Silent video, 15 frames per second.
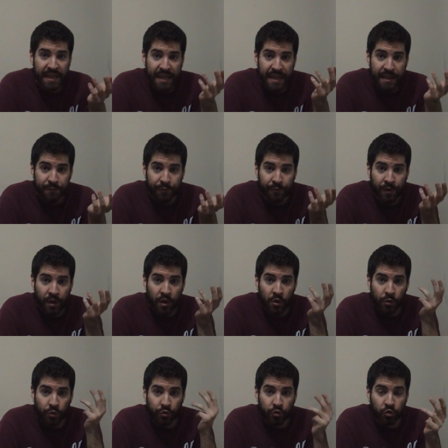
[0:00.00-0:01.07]
if
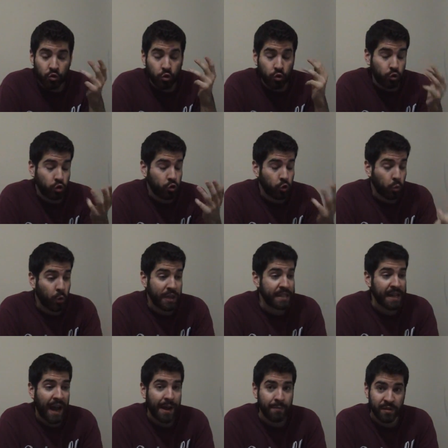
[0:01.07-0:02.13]
3
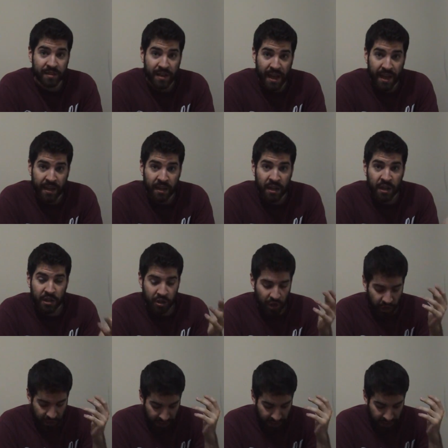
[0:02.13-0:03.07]
times a day a